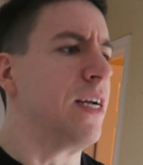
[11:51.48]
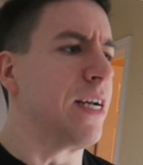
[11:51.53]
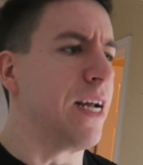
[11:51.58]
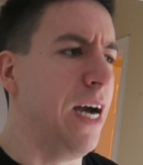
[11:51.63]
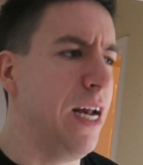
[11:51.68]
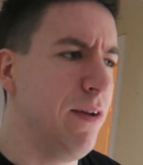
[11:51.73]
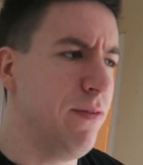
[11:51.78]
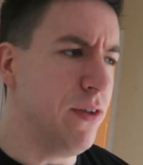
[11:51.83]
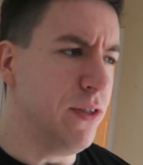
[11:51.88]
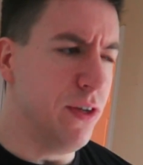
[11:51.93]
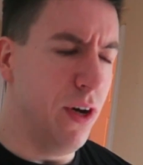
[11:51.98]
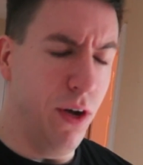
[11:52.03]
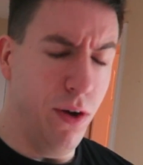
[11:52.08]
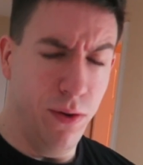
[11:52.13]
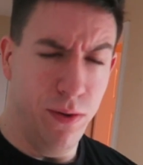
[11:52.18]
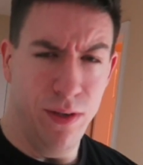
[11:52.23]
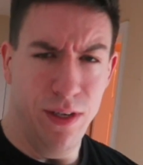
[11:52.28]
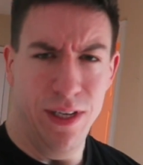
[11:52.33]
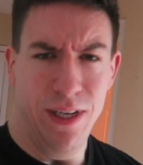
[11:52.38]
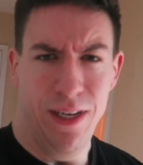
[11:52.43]
kind of
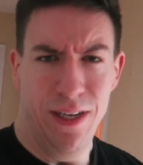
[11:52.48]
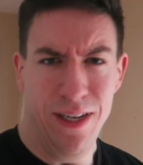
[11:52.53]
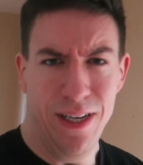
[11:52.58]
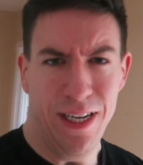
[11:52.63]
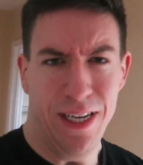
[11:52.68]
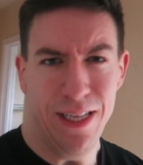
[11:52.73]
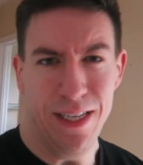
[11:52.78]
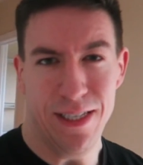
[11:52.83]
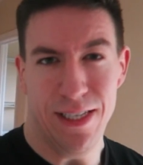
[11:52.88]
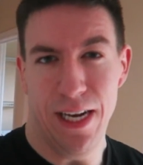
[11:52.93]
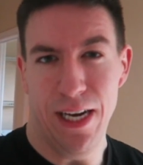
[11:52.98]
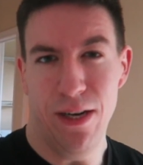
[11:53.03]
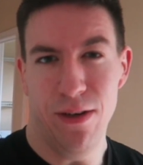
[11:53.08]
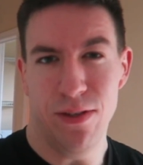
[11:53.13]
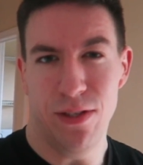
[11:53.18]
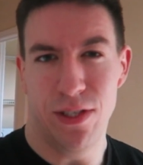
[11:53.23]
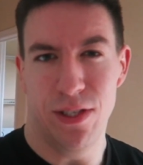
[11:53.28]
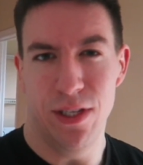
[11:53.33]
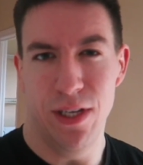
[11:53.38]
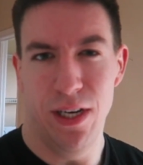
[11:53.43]
alone in this
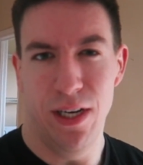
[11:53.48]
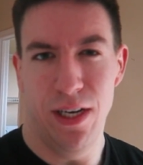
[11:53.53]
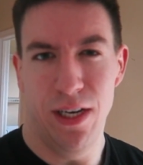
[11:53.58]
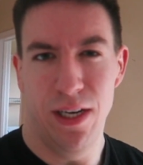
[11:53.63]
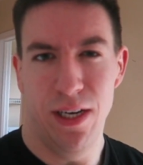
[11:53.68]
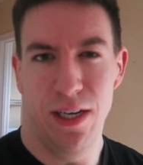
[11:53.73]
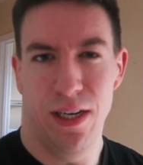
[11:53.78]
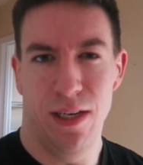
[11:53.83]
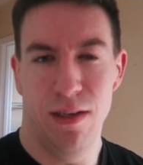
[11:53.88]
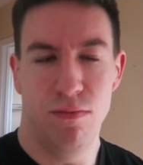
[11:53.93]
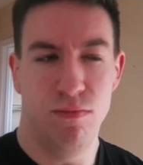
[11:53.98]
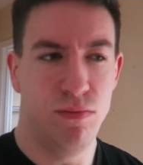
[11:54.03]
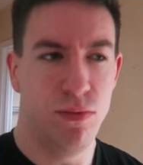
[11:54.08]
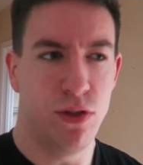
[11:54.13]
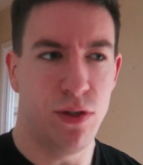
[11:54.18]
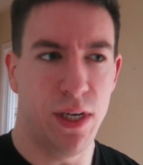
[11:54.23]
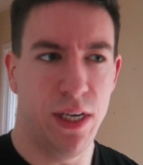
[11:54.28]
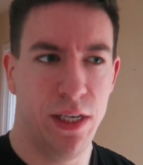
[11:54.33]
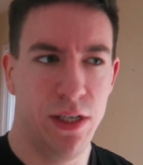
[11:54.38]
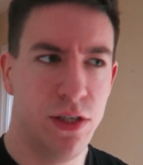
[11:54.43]
house.
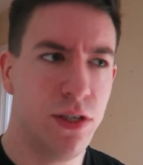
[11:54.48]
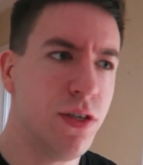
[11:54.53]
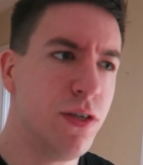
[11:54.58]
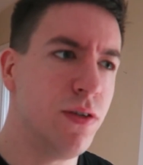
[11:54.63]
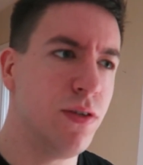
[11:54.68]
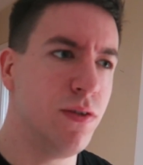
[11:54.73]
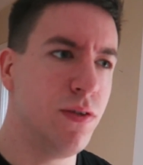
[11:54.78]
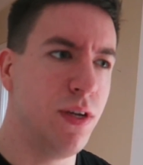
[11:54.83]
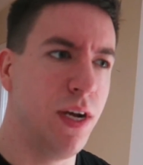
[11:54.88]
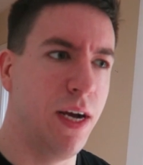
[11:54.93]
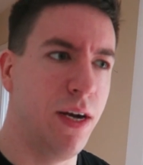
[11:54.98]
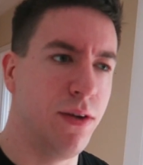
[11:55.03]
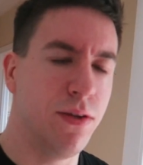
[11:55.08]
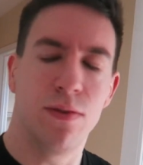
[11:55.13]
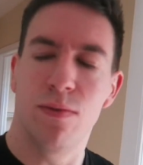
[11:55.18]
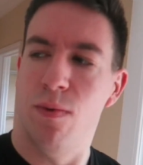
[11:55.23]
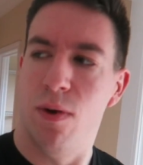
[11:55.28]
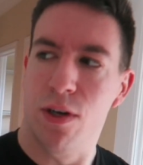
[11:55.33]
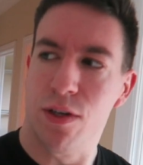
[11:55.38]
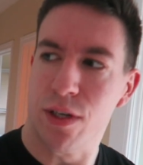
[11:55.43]
Strange
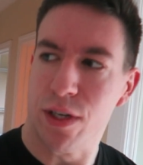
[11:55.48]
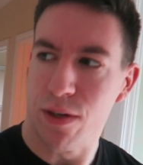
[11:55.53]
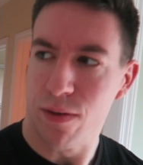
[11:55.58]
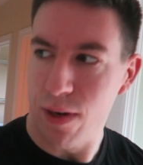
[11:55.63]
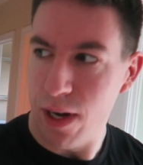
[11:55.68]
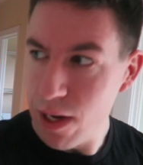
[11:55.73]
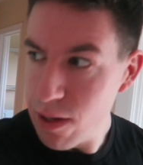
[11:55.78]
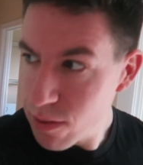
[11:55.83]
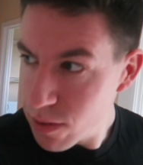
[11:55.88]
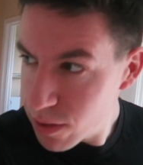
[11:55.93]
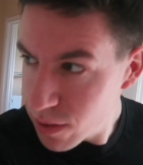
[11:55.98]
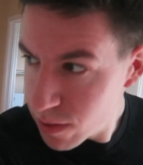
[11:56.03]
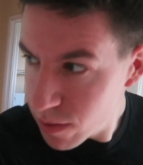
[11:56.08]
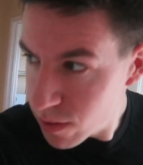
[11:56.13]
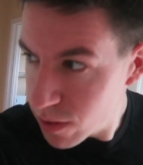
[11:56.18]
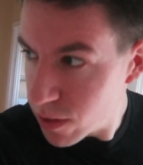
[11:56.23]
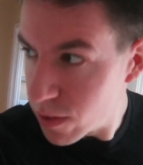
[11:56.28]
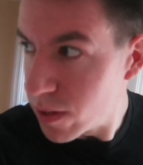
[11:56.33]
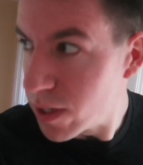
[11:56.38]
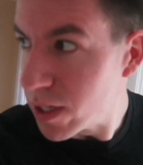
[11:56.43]
house, wandering around,
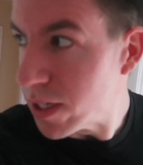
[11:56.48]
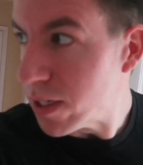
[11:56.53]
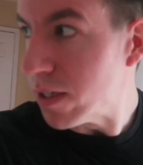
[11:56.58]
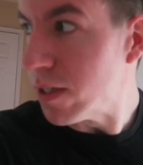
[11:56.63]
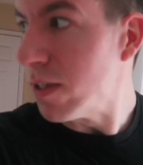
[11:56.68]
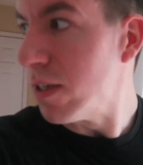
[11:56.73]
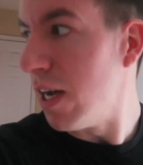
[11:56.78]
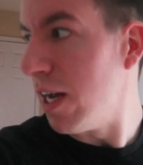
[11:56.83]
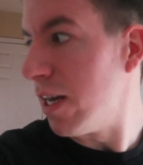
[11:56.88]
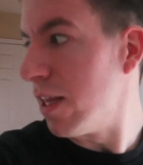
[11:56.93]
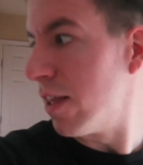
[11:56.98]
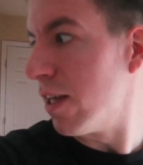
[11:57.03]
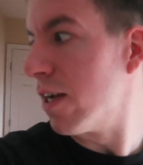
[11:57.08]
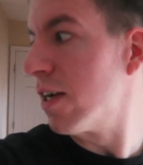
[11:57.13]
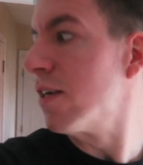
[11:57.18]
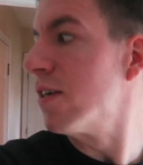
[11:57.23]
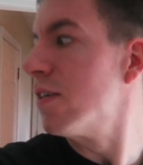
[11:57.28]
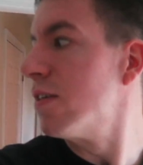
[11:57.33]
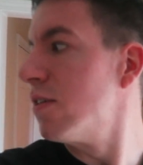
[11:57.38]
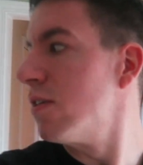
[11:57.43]
doing anything
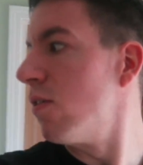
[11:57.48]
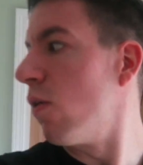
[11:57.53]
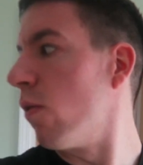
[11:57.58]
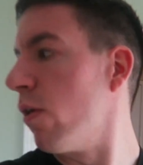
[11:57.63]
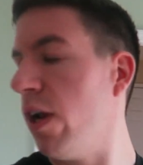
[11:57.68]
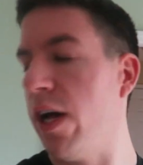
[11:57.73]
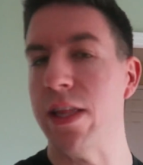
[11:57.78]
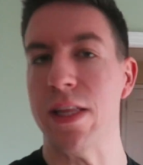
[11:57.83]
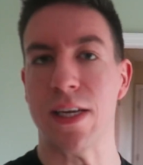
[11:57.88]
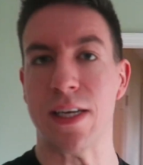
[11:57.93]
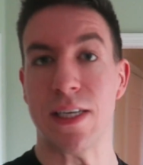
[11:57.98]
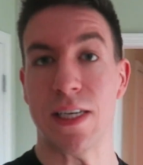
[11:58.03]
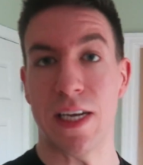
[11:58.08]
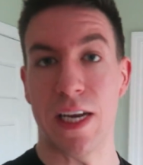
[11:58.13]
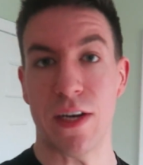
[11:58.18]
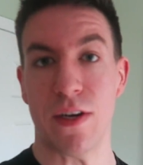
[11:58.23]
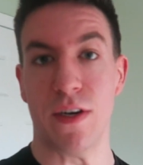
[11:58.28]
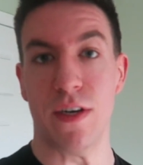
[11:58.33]
or nothing at